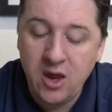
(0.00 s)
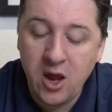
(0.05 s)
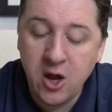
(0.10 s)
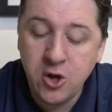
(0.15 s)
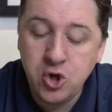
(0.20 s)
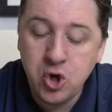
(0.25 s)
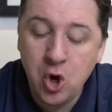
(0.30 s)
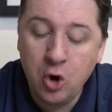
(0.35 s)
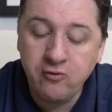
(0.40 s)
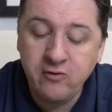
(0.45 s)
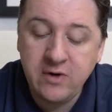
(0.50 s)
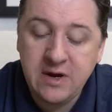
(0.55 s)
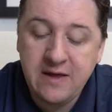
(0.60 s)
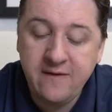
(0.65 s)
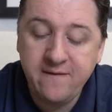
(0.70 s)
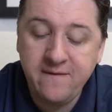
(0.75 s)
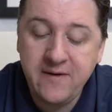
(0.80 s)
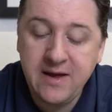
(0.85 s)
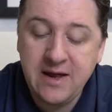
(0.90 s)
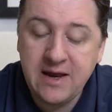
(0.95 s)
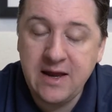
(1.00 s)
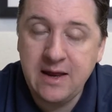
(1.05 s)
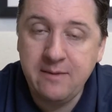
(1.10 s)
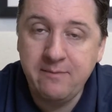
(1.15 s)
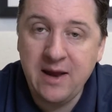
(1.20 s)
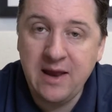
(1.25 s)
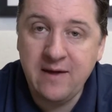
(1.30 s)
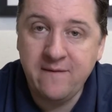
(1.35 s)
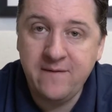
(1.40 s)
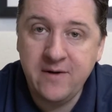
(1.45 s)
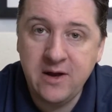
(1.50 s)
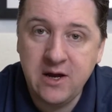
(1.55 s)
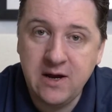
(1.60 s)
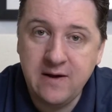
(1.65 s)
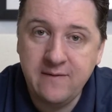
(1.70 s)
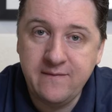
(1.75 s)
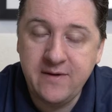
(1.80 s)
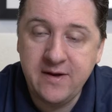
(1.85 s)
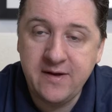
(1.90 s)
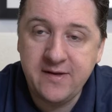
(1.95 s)
not really feel any benefit
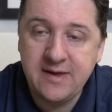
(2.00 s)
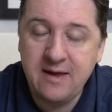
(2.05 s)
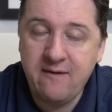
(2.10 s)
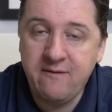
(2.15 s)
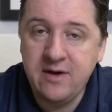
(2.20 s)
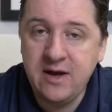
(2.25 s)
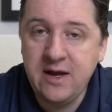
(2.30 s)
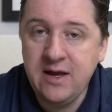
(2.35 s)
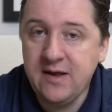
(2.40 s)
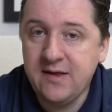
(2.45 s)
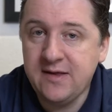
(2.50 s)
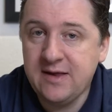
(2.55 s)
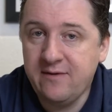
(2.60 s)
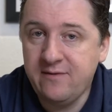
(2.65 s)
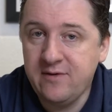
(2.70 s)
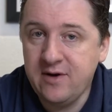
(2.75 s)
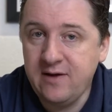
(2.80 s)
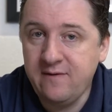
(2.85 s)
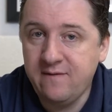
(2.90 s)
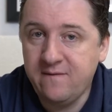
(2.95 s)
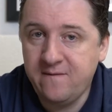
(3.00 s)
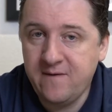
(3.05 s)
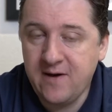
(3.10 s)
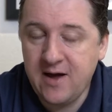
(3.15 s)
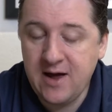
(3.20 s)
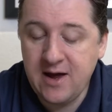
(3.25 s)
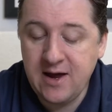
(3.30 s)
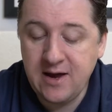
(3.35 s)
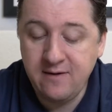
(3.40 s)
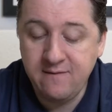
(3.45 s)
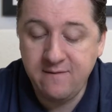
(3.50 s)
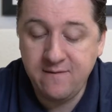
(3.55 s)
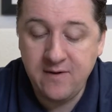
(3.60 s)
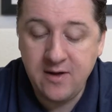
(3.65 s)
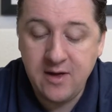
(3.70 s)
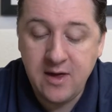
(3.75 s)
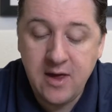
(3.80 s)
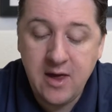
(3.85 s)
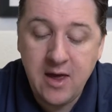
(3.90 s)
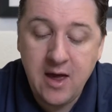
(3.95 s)
of the 70 to 75.
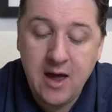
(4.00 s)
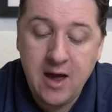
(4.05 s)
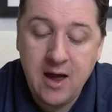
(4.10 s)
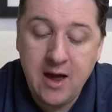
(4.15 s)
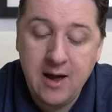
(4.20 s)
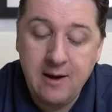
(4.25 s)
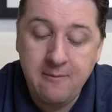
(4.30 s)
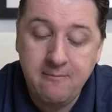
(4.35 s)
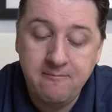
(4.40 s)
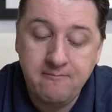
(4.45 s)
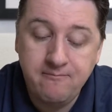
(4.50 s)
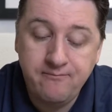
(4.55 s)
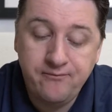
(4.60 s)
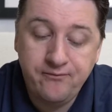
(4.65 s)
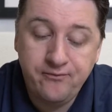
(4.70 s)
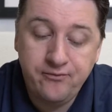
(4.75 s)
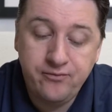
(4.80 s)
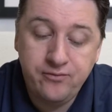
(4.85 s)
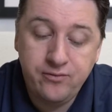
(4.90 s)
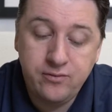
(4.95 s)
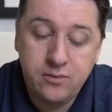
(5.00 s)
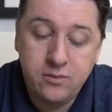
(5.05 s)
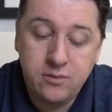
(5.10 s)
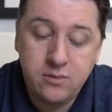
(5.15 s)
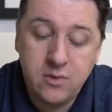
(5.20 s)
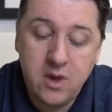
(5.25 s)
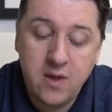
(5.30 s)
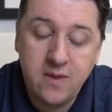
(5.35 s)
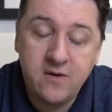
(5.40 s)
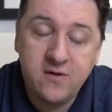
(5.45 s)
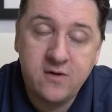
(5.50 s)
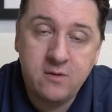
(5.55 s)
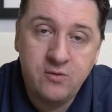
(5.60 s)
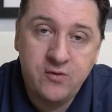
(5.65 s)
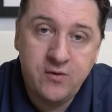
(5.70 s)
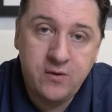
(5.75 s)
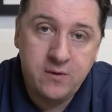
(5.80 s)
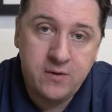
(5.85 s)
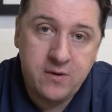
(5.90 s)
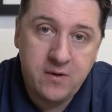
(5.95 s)
And there's some
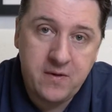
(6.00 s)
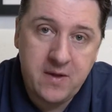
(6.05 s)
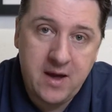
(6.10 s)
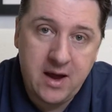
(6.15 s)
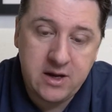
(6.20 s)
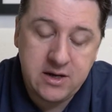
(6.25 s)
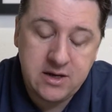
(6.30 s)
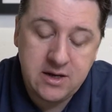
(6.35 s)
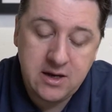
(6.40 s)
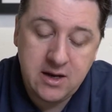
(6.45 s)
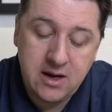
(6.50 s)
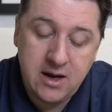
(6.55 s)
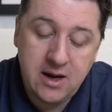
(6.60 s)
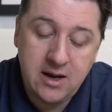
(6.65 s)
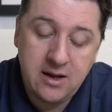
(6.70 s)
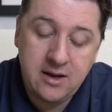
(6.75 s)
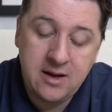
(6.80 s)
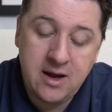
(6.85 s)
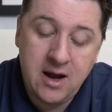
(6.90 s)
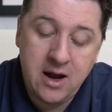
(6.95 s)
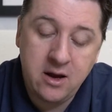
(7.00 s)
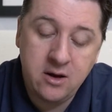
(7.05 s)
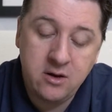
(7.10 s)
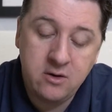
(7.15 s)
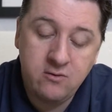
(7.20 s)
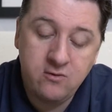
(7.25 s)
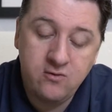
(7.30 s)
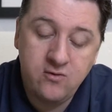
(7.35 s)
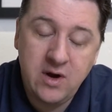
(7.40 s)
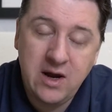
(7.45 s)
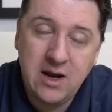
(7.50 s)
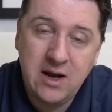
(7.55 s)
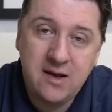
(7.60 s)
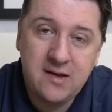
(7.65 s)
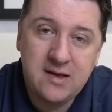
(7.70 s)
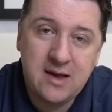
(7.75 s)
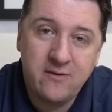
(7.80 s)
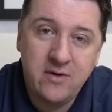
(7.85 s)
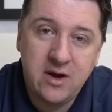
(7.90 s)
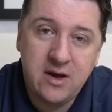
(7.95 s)
truth in that really
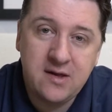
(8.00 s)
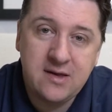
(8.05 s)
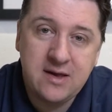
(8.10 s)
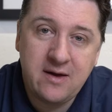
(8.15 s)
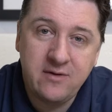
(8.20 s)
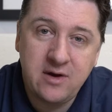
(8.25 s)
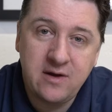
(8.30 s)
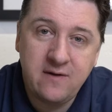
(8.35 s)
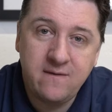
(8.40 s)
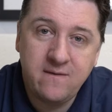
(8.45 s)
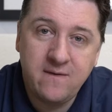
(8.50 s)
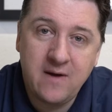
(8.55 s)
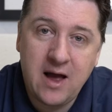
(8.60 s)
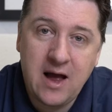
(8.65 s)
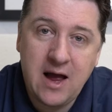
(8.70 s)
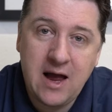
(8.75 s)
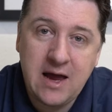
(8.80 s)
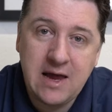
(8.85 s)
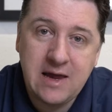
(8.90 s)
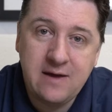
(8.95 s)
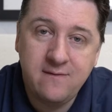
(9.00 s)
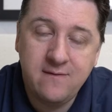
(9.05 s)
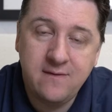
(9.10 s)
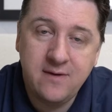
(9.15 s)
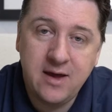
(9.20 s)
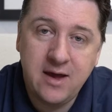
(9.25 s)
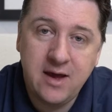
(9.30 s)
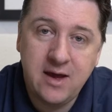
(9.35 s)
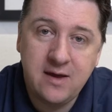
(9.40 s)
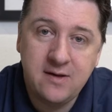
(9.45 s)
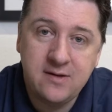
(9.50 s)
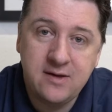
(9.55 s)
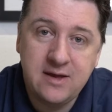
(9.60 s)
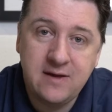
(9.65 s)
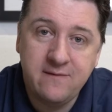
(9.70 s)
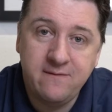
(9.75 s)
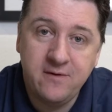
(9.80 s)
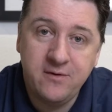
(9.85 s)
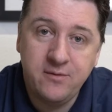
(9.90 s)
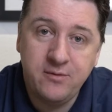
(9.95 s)
70 to 75 is the
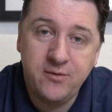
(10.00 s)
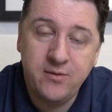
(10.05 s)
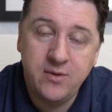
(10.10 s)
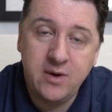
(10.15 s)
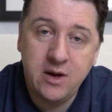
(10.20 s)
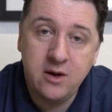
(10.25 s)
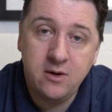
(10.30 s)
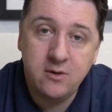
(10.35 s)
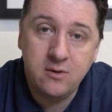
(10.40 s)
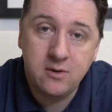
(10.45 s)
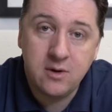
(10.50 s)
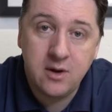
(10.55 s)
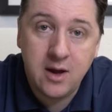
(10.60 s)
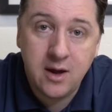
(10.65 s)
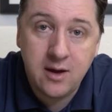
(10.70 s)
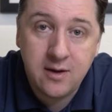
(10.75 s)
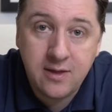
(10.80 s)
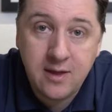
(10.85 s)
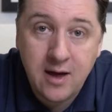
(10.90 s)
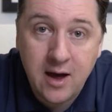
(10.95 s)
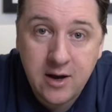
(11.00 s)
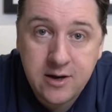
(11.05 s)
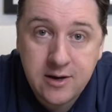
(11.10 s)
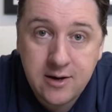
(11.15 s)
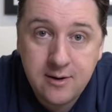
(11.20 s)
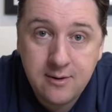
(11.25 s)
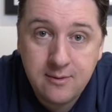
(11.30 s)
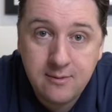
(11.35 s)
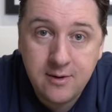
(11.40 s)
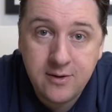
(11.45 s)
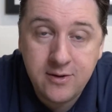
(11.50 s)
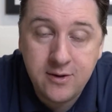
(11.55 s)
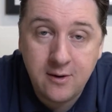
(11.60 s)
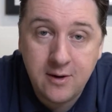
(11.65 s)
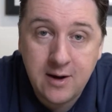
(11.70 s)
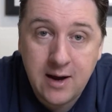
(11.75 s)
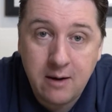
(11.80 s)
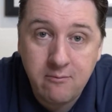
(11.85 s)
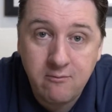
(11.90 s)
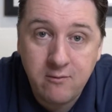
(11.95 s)
difference between going like that with your
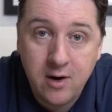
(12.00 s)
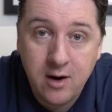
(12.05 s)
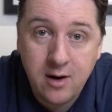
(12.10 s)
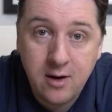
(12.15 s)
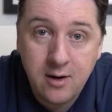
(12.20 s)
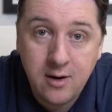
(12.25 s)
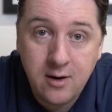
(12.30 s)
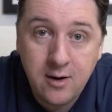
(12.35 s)
camera